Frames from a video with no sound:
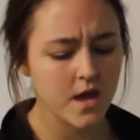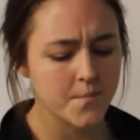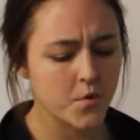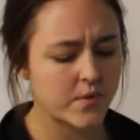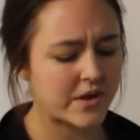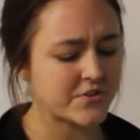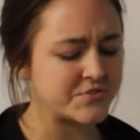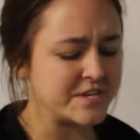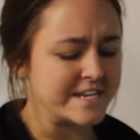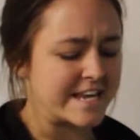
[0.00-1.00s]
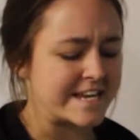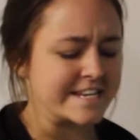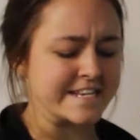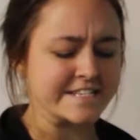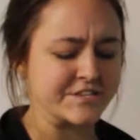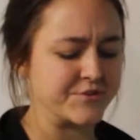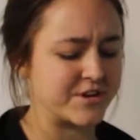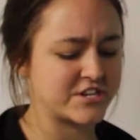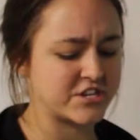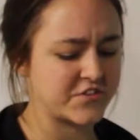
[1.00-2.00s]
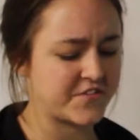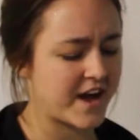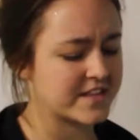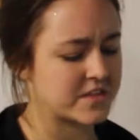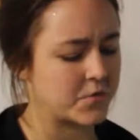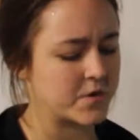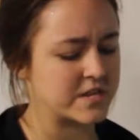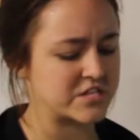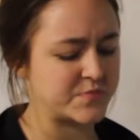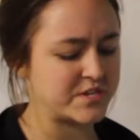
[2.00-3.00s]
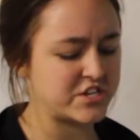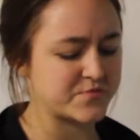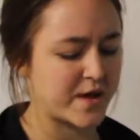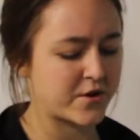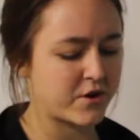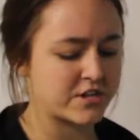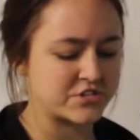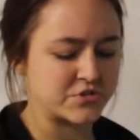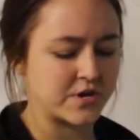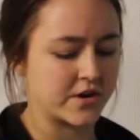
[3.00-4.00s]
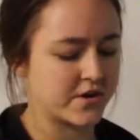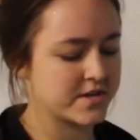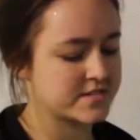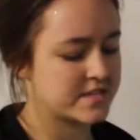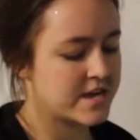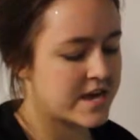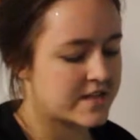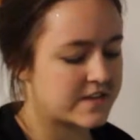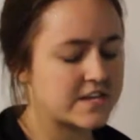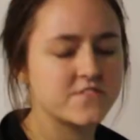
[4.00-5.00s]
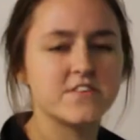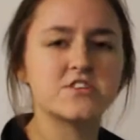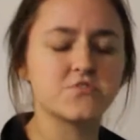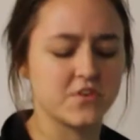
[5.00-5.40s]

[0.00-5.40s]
But we also need to take into consideration the fact that when the species migrated to new areas, the individual